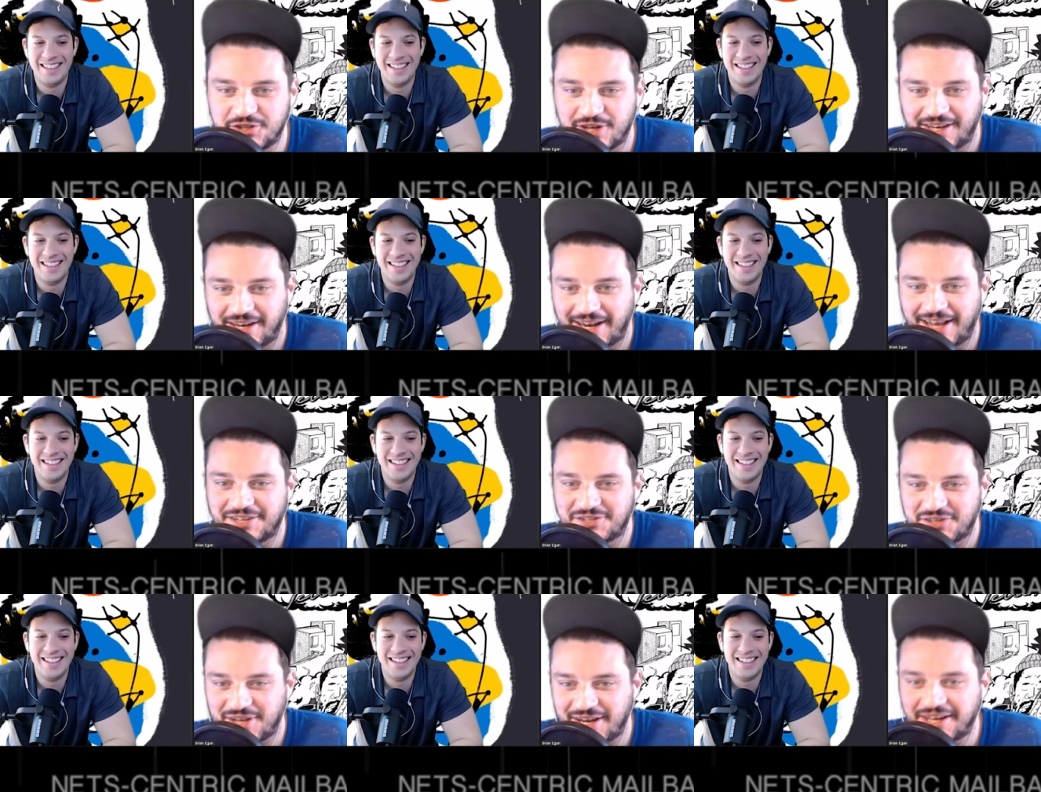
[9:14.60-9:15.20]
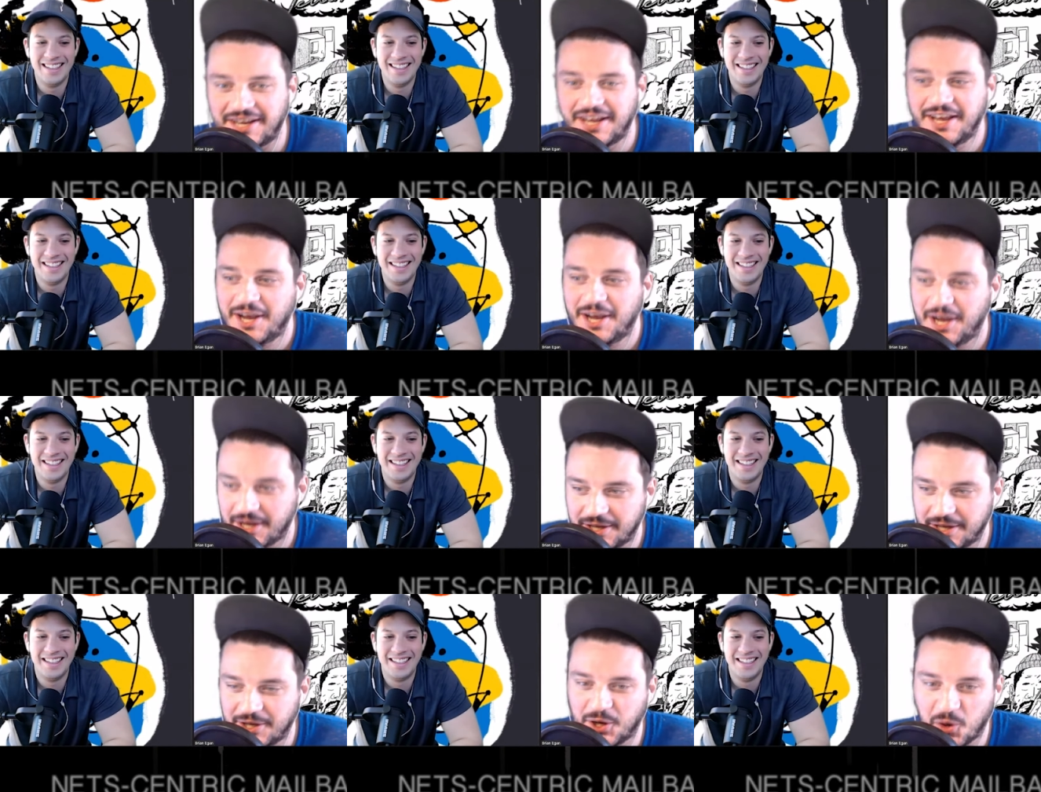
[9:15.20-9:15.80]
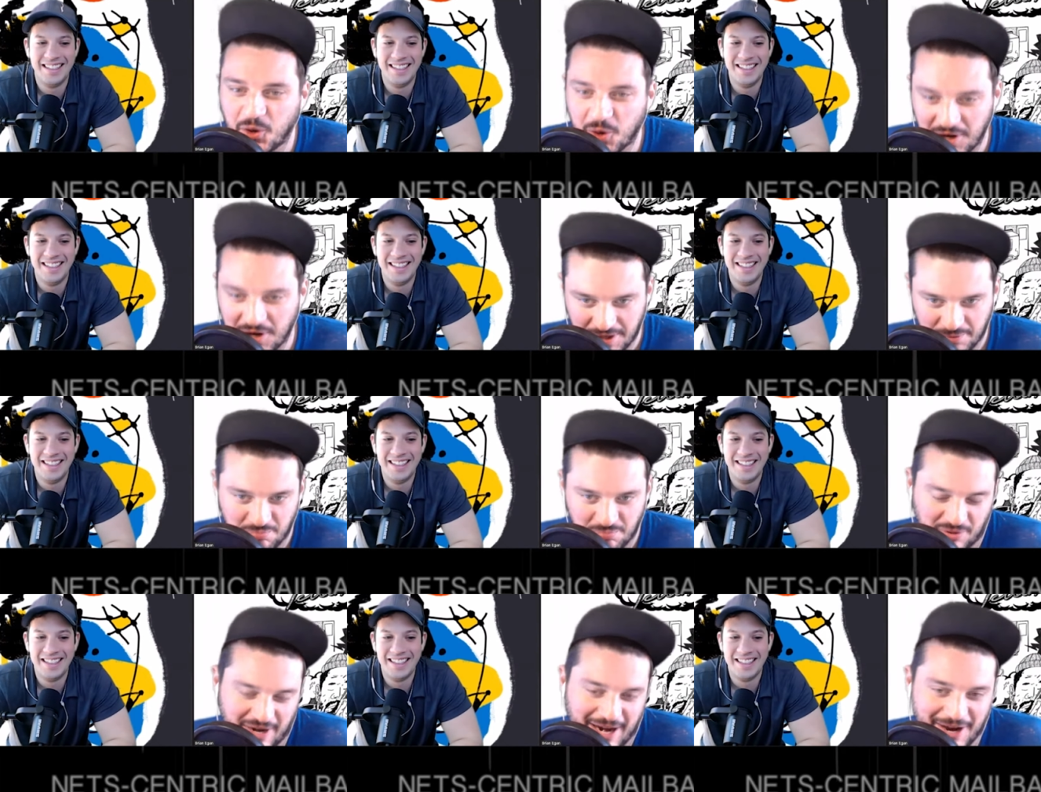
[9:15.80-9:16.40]
Speaker 1: and it has like, you know, a
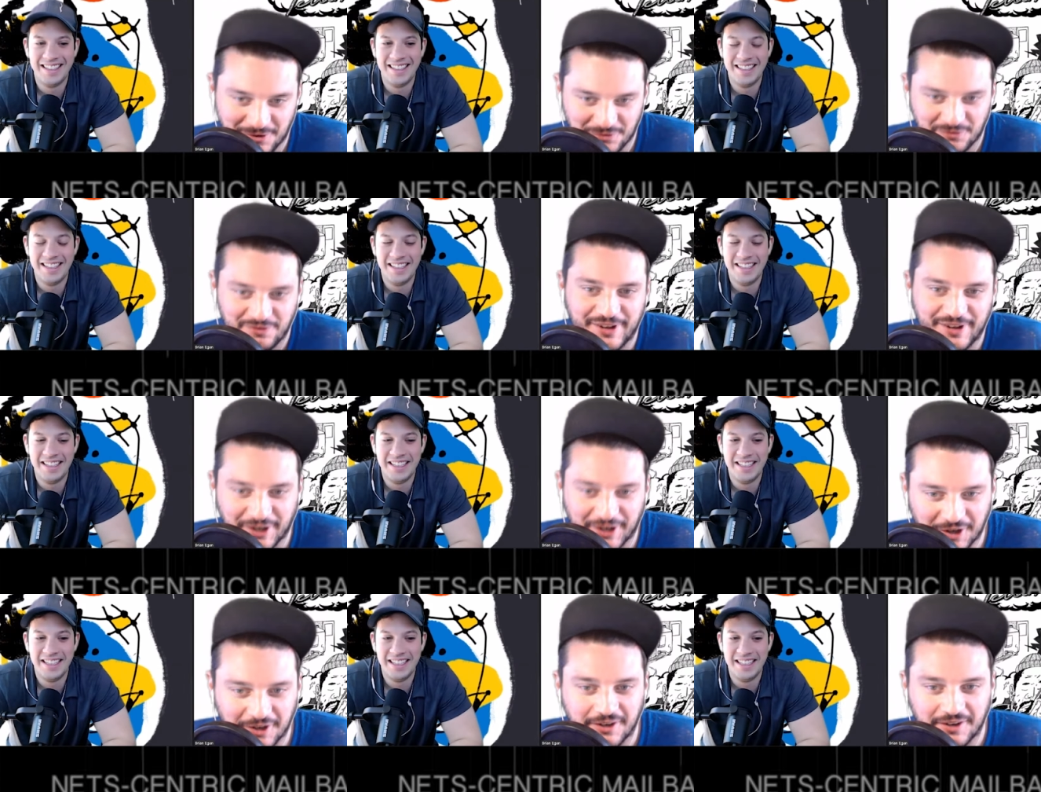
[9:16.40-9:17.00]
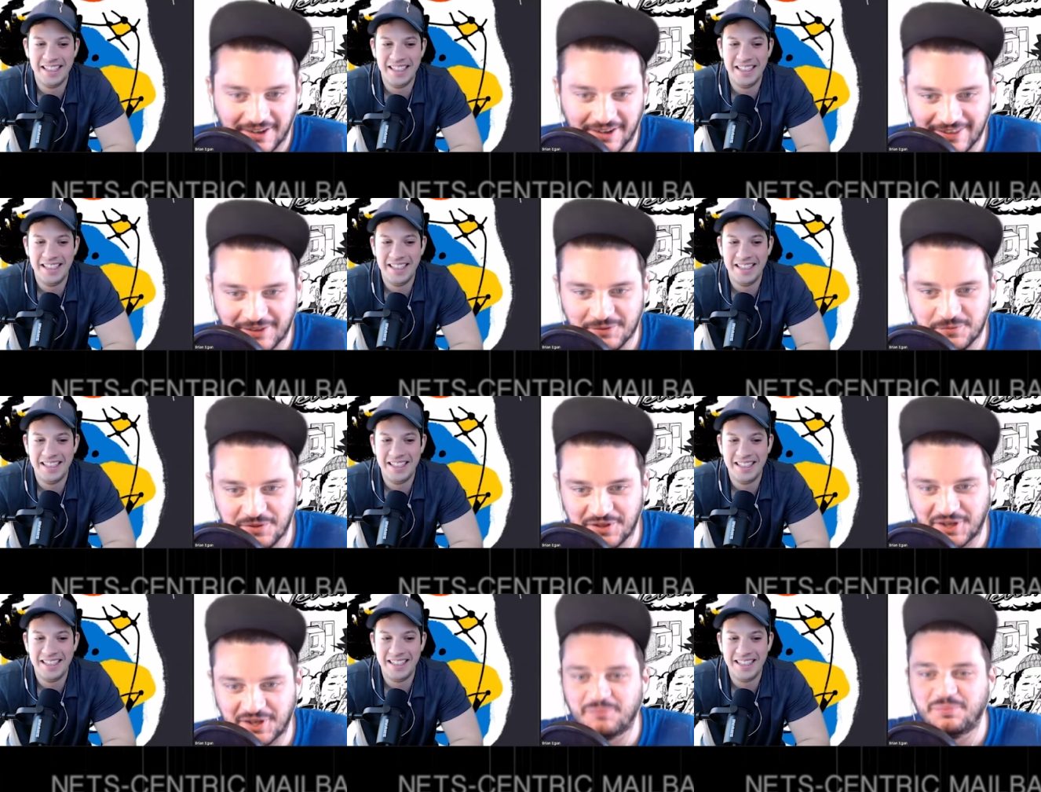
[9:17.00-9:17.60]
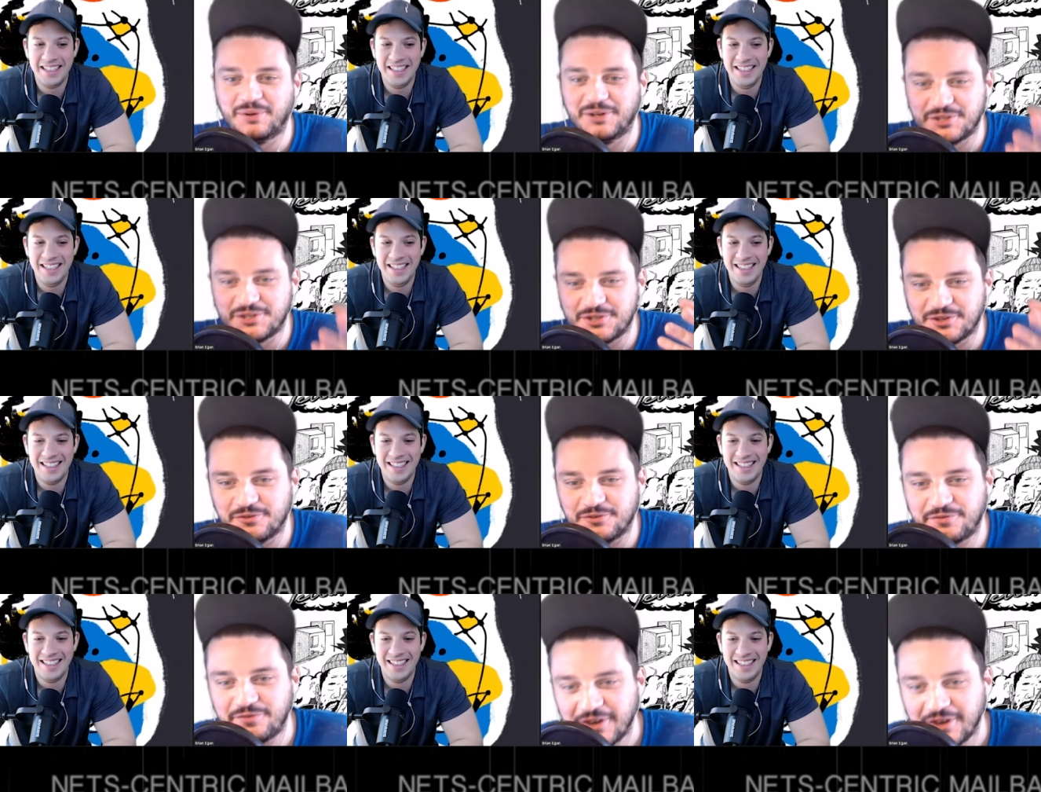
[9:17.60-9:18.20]
brown vinegar with like a bunch
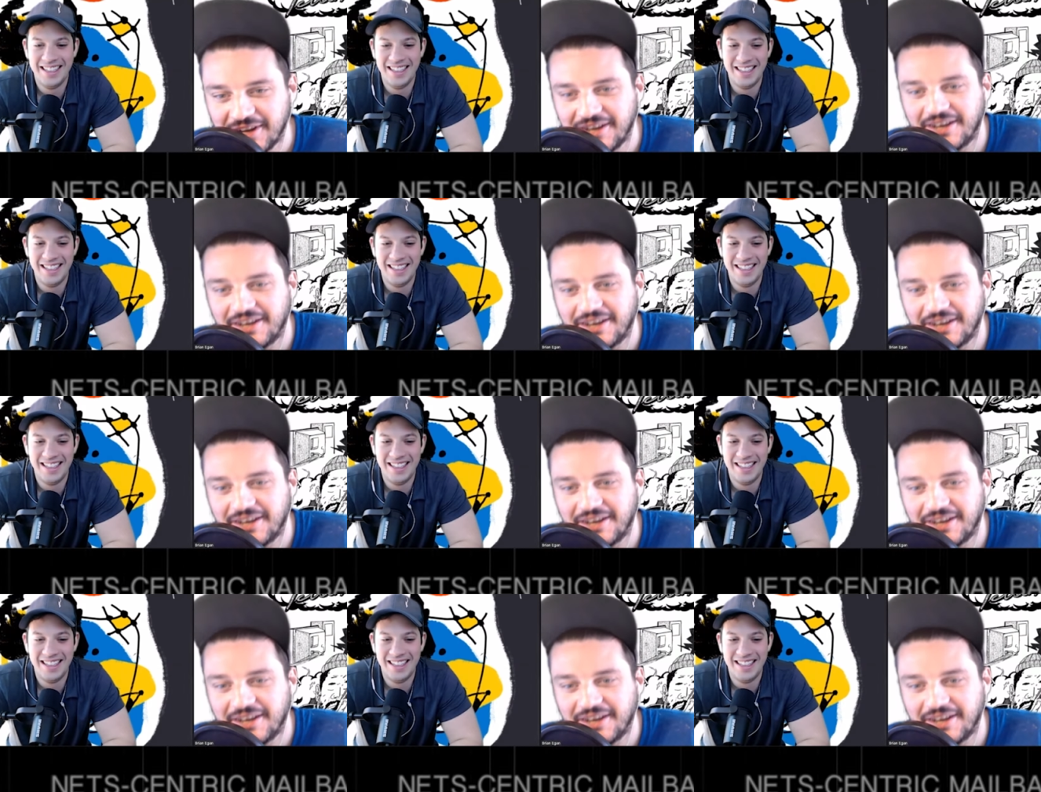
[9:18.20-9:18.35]
of